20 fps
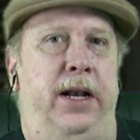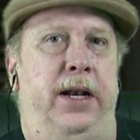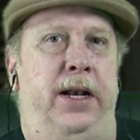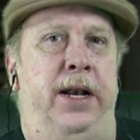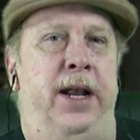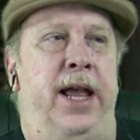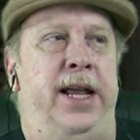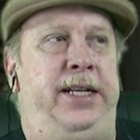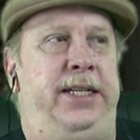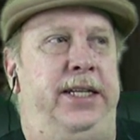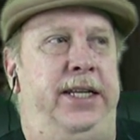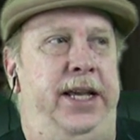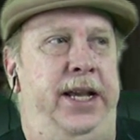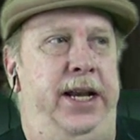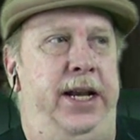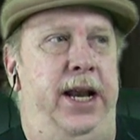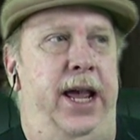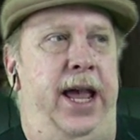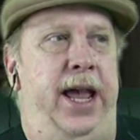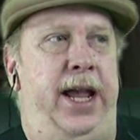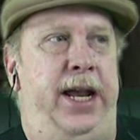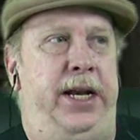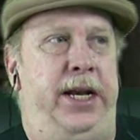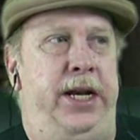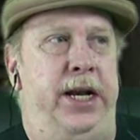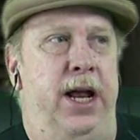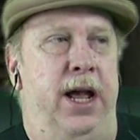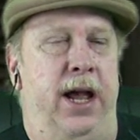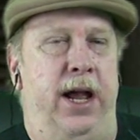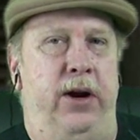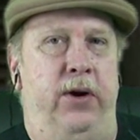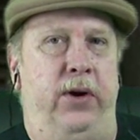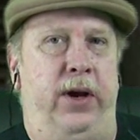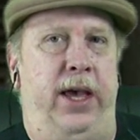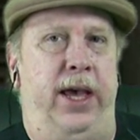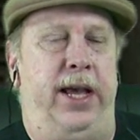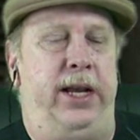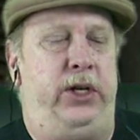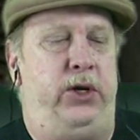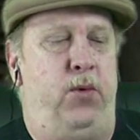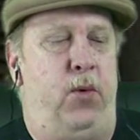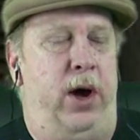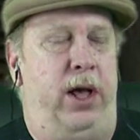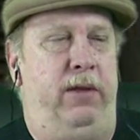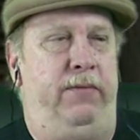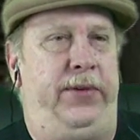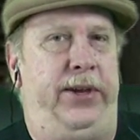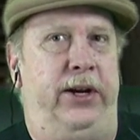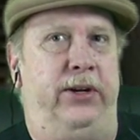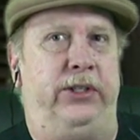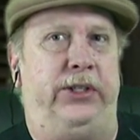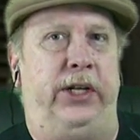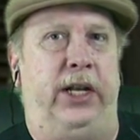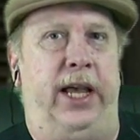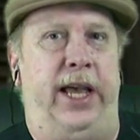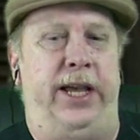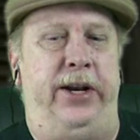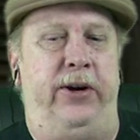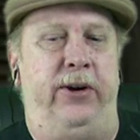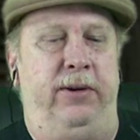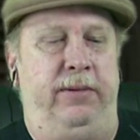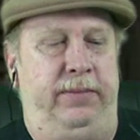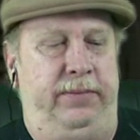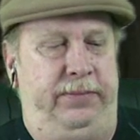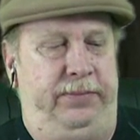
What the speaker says: 1989, okay. 12 years later.